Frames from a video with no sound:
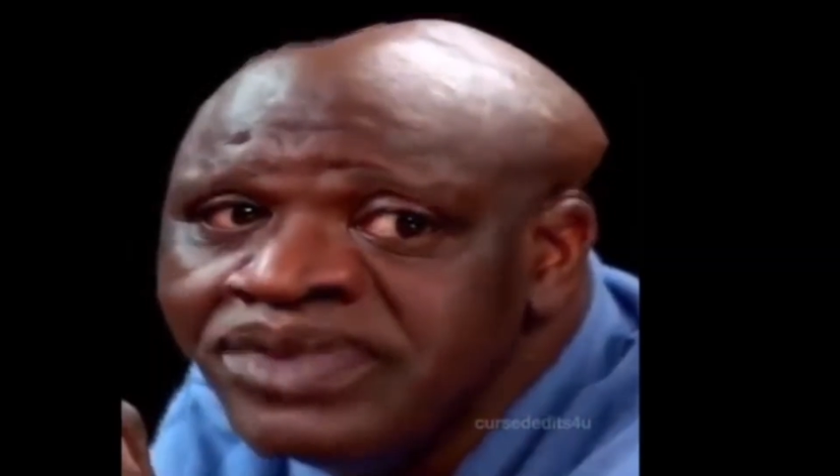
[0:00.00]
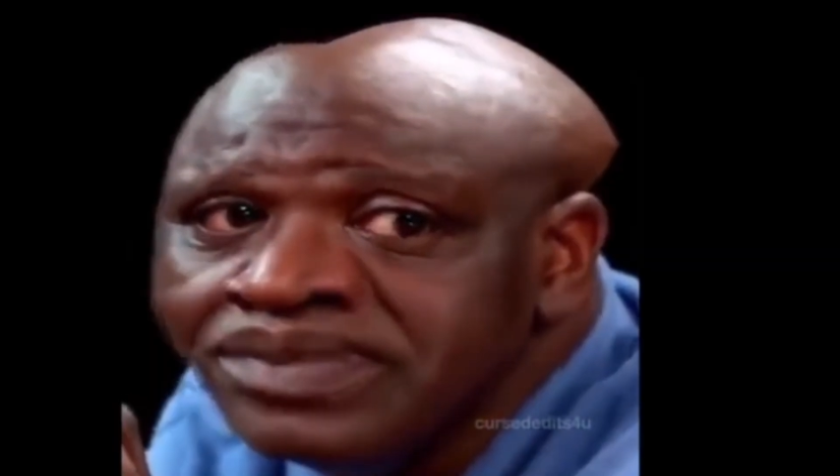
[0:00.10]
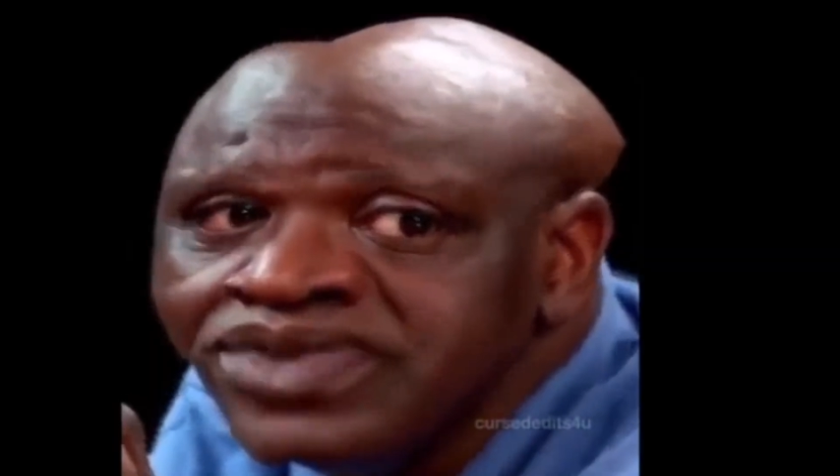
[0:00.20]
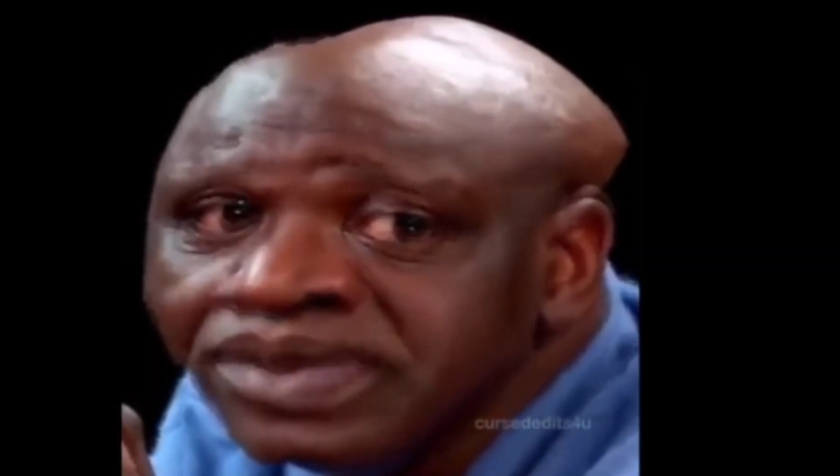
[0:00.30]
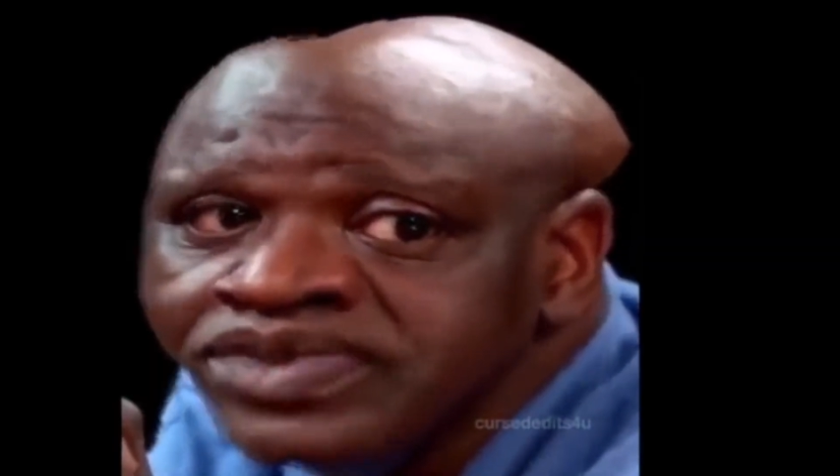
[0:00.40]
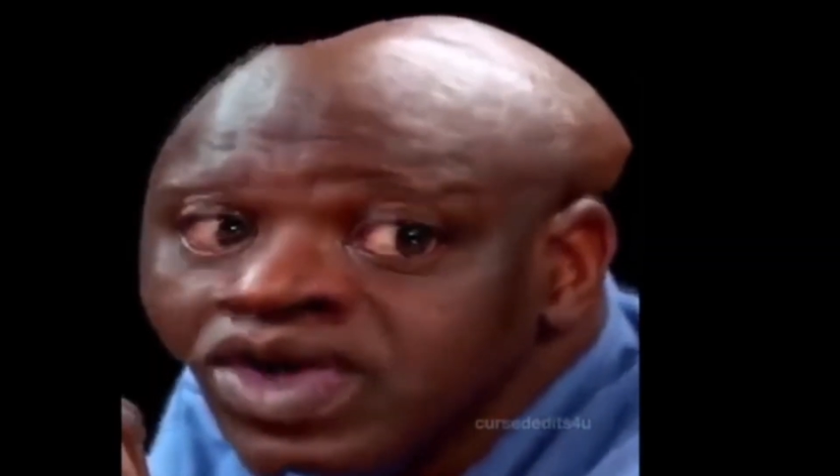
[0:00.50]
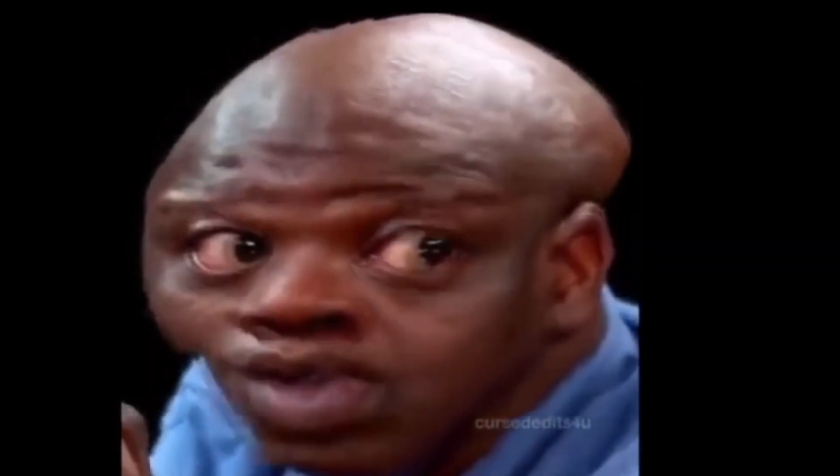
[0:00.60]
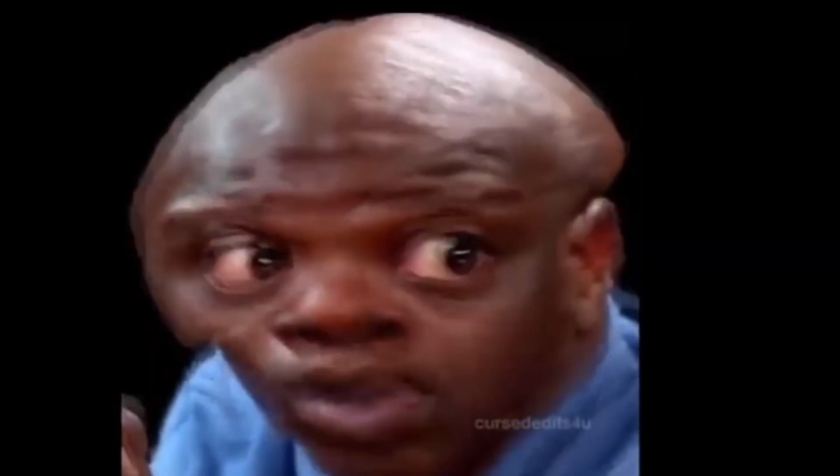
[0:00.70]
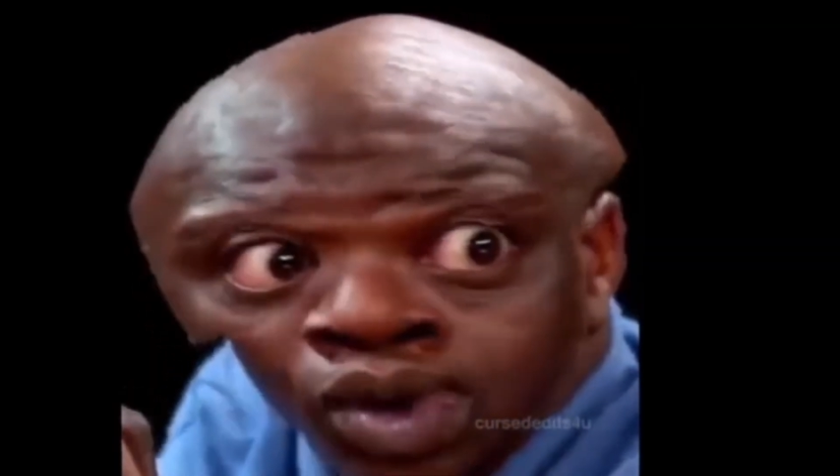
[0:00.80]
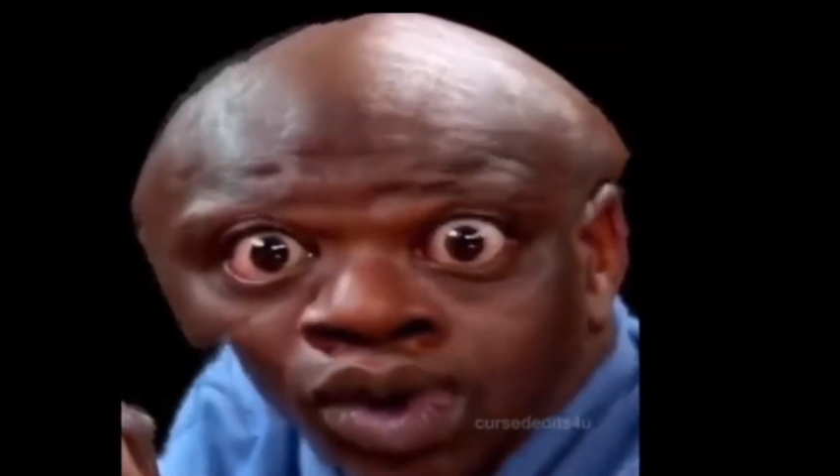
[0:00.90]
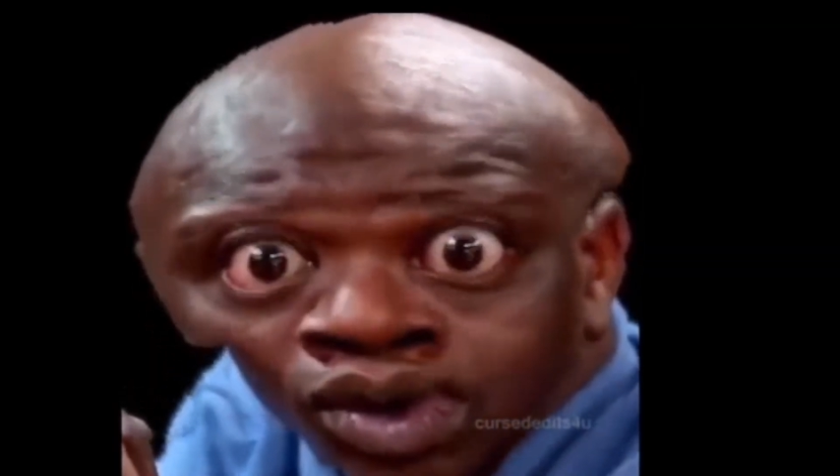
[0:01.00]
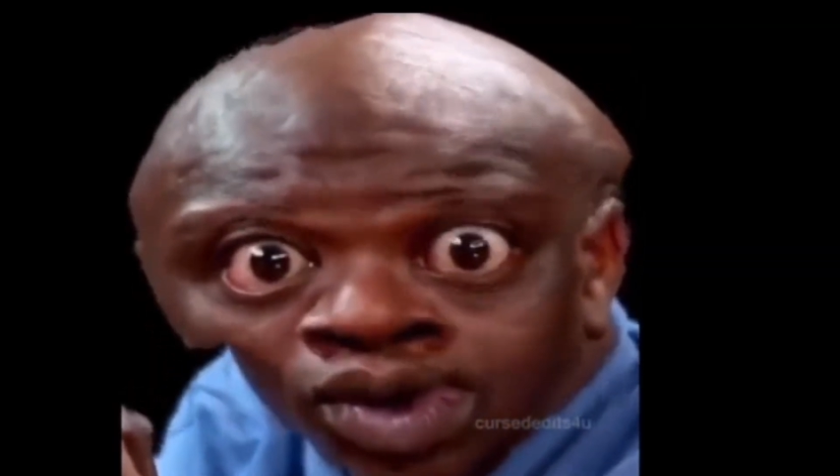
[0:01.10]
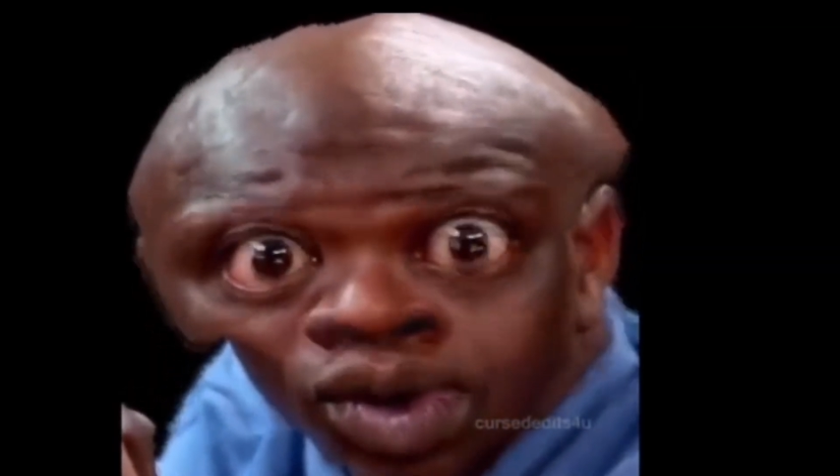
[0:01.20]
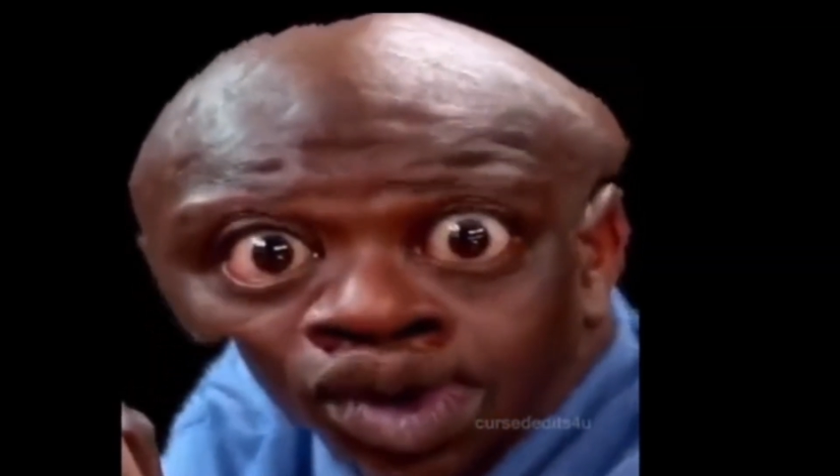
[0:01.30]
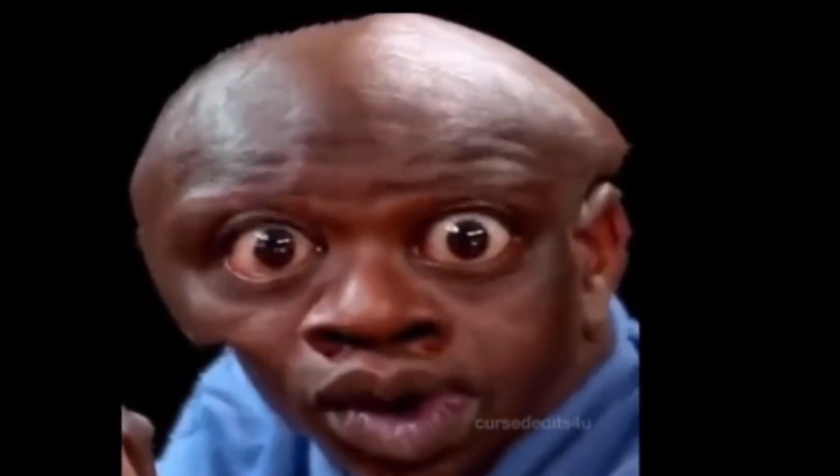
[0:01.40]
Background radio deep
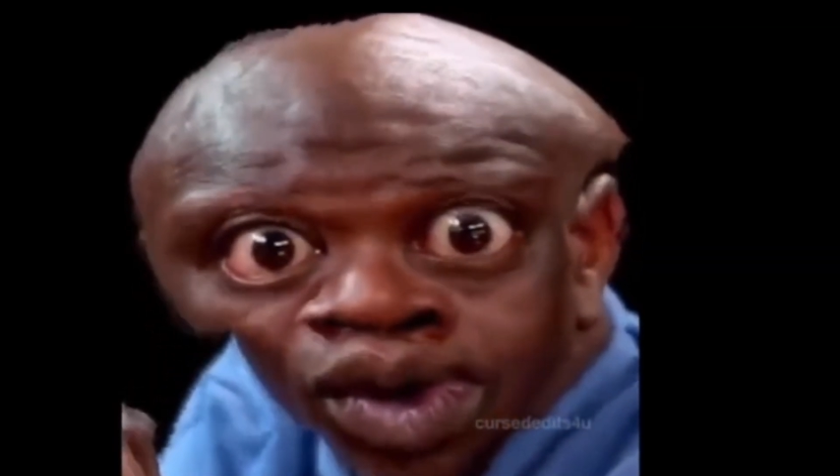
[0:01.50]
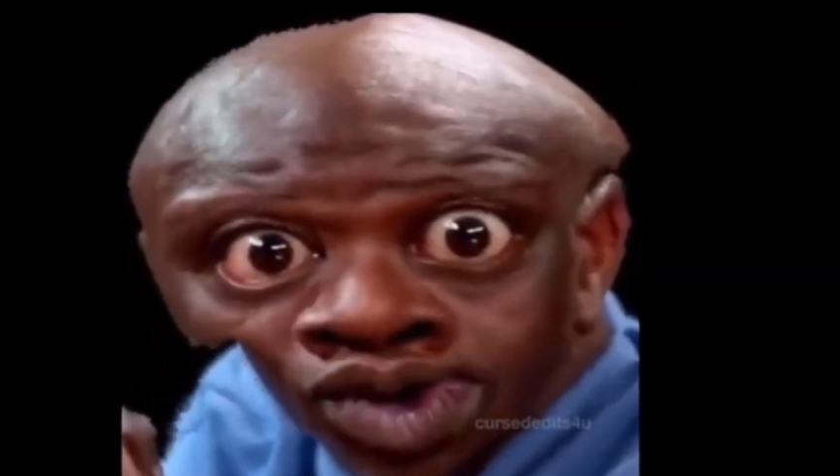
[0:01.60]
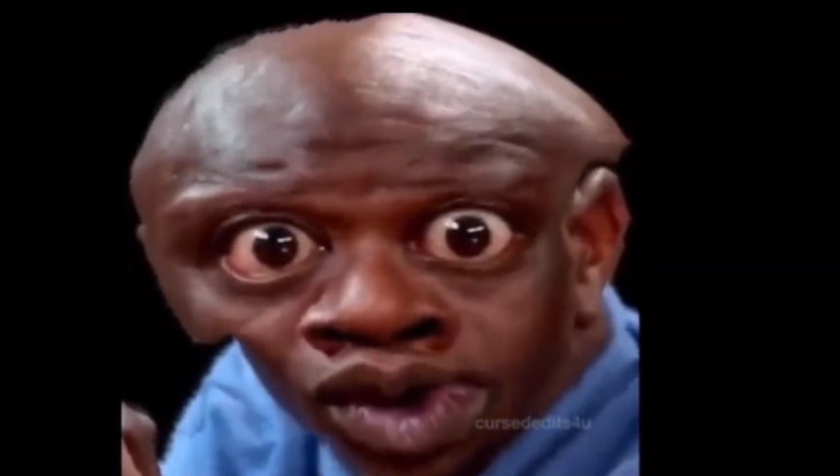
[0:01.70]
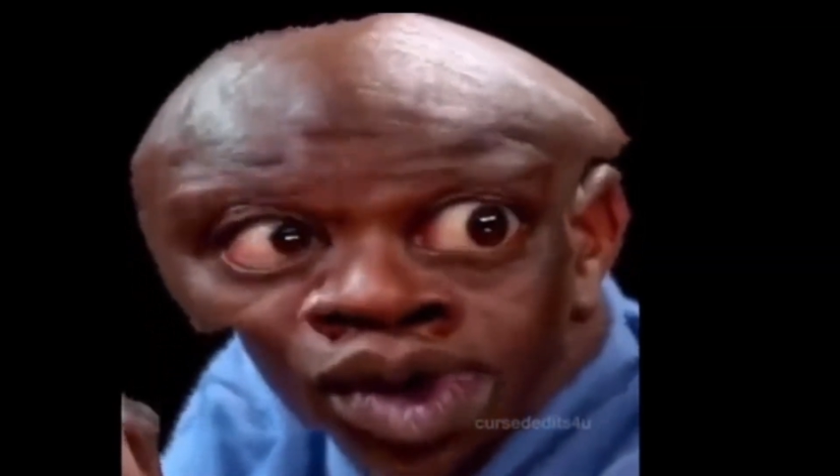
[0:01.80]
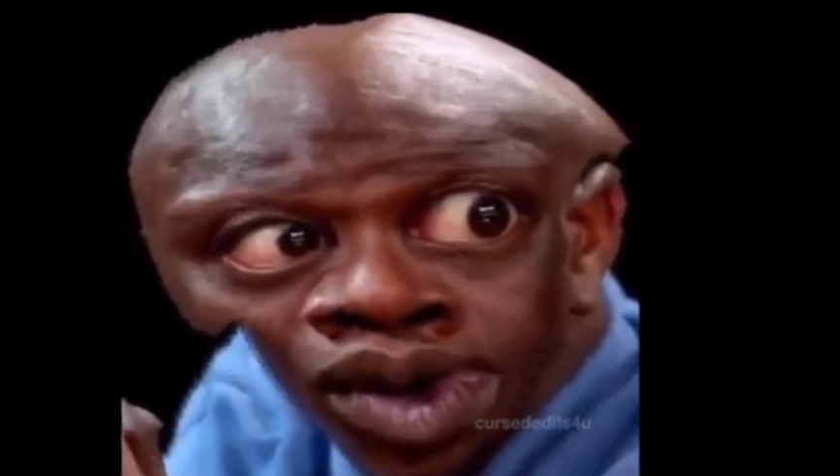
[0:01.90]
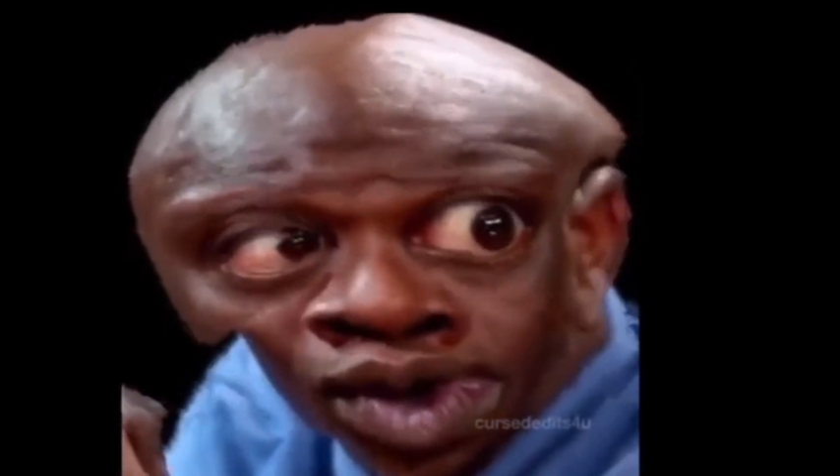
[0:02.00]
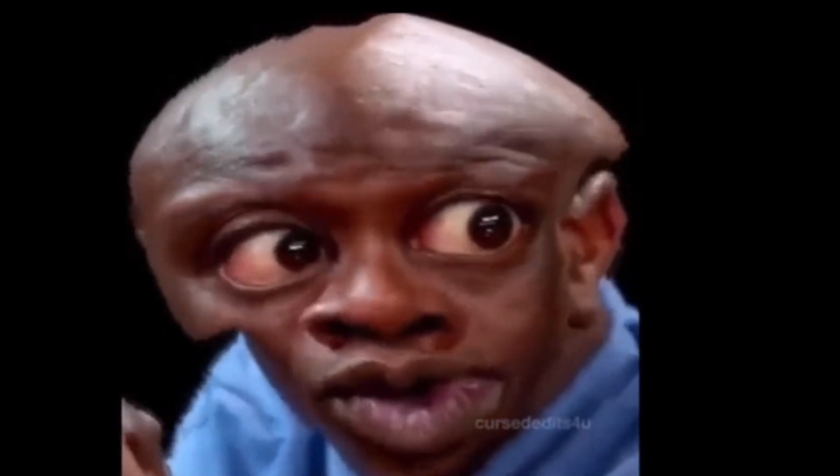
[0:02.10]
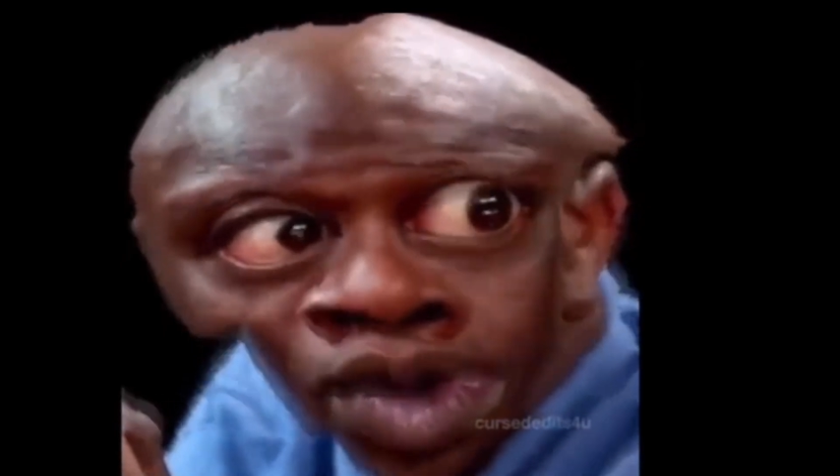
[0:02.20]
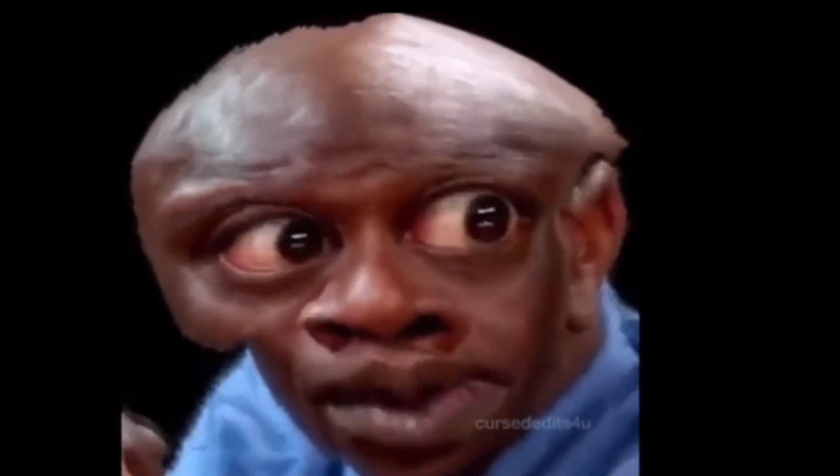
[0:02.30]
throw. I've ever guessed Instagram.